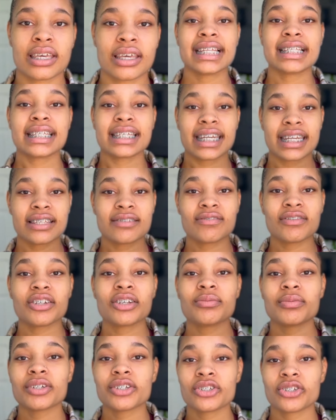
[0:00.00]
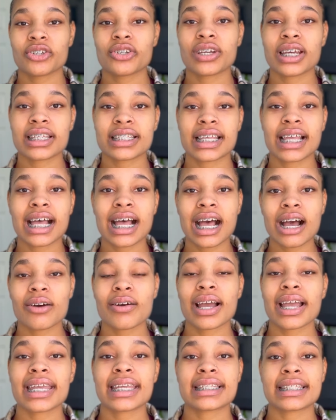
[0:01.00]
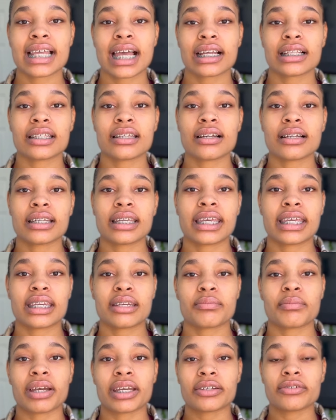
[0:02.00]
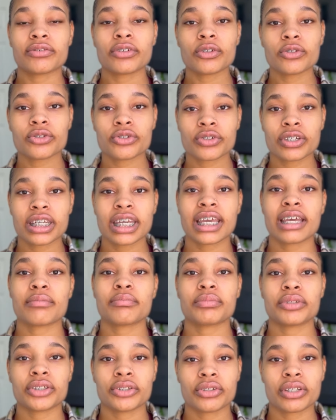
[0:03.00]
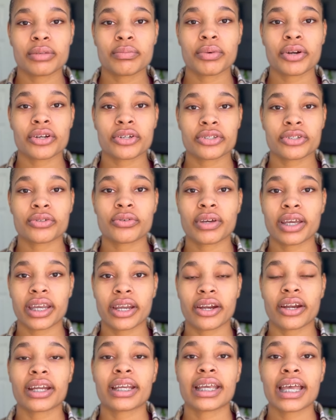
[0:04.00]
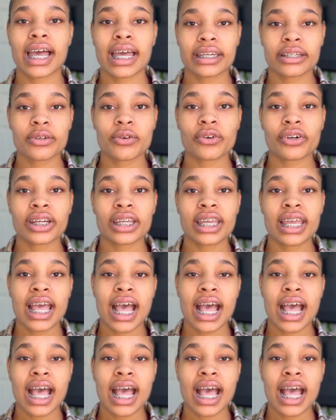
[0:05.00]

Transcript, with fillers: In today's video, I'm gonna show you guys how I exactly ungated my grocery and beauty personal care category.